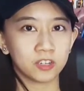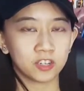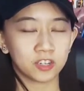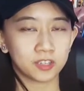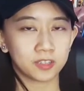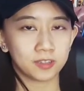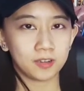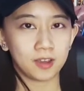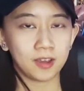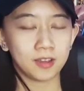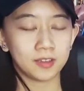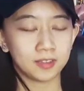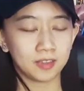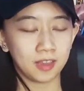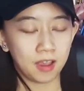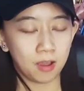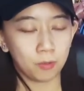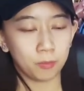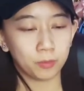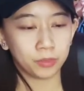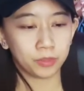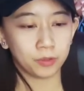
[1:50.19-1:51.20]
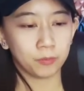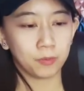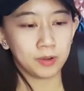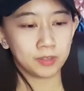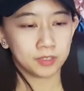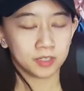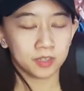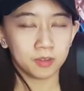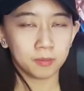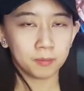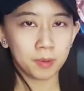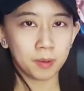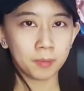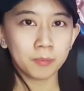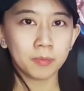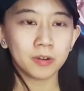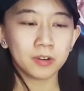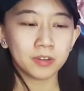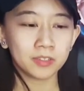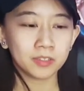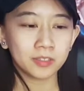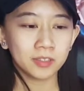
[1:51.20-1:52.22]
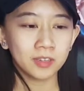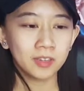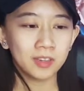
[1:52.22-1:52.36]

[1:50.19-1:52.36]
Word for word: just dies out with the rest of the members.